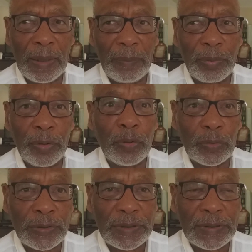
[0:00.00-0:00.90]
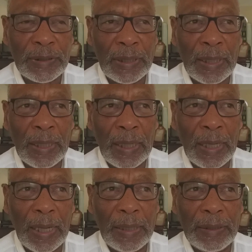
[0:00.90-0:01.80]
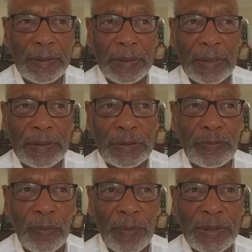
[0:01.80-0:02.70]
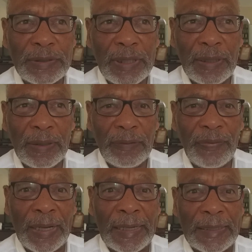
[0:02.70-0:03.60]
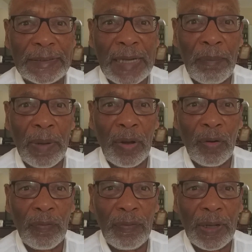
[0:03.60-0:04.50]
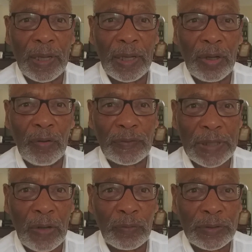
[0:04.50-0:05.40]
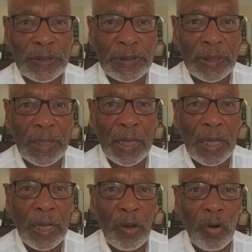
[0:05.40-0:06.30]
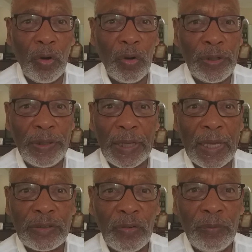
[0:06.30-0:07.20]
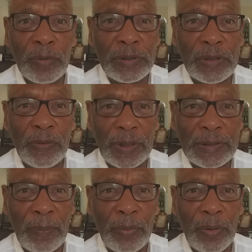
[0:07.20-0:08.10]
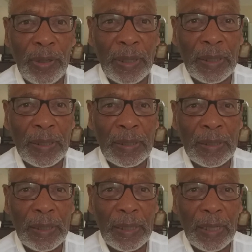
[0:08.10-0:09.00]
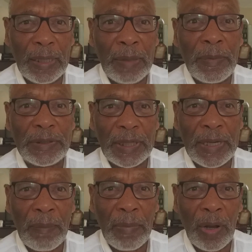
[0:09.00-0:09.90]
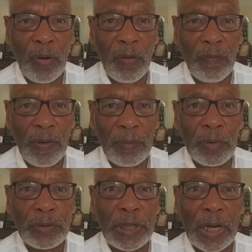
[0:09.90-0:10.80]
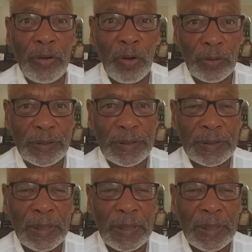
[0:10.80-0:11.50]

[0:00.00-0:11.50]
produce, and it is from this finite number of sounds, or in the case of music, for example, a limited number of musical notes,